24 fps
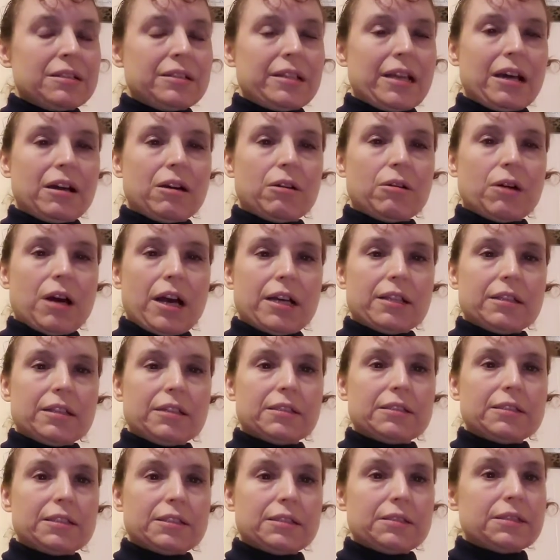Now, I,
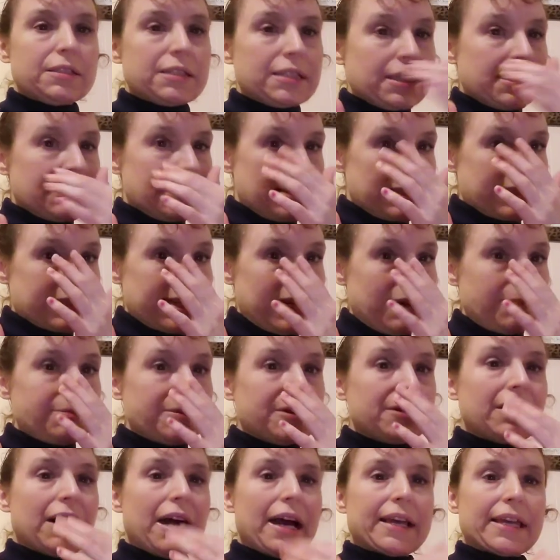the, the
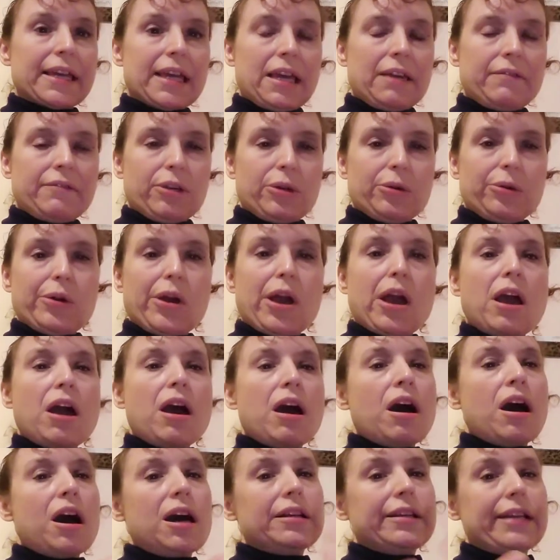example I gave you
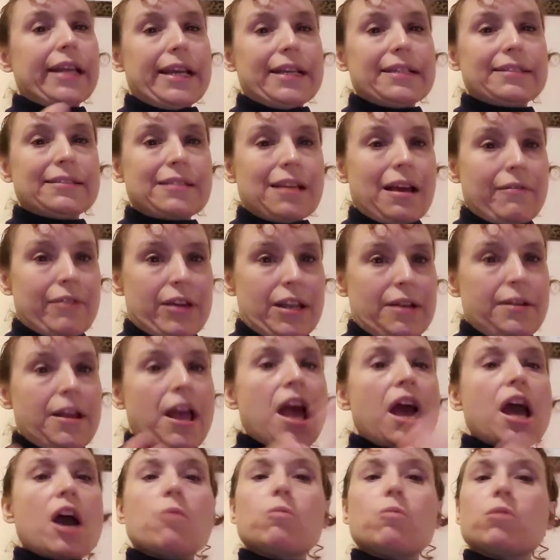on day seven
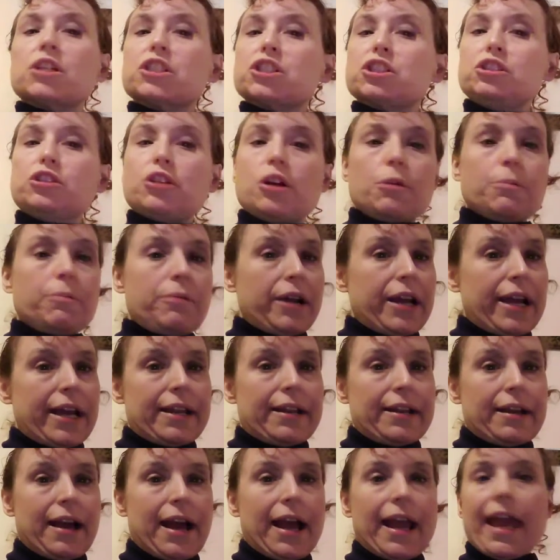was no
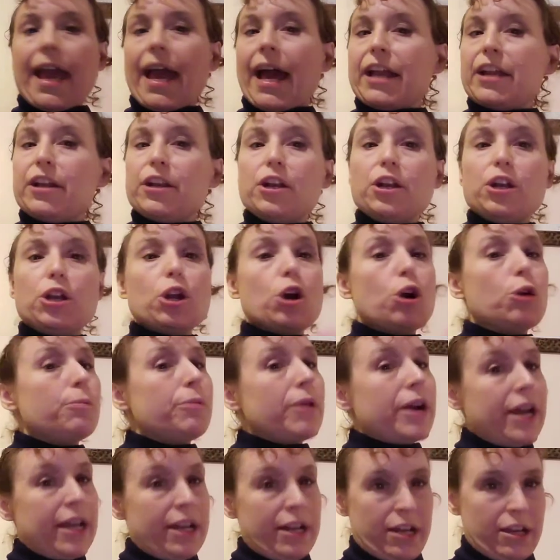bread. I had no
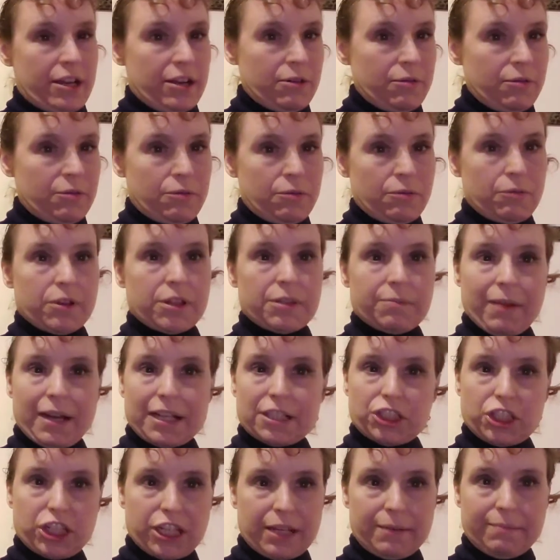bread with
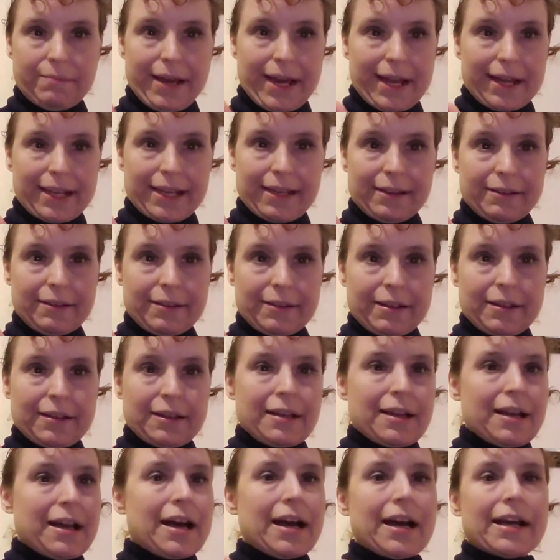my chicken patty.
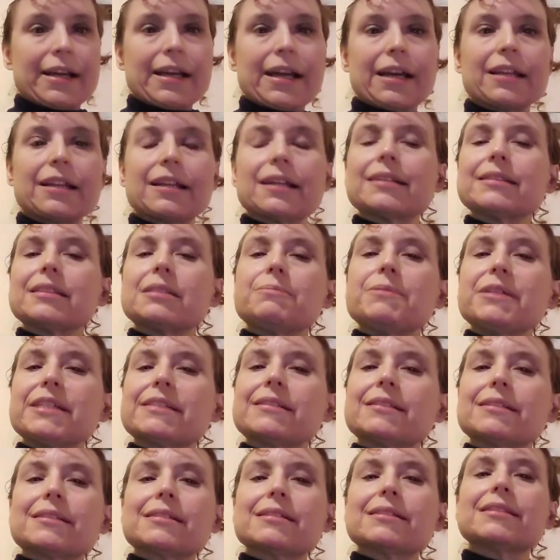I cut it into
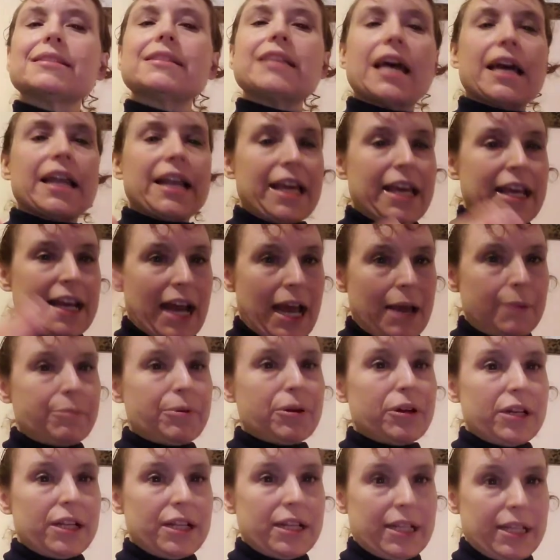pieces instead and I
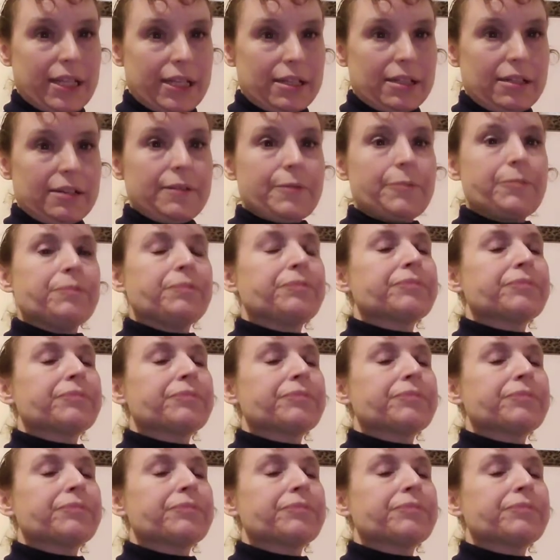put it in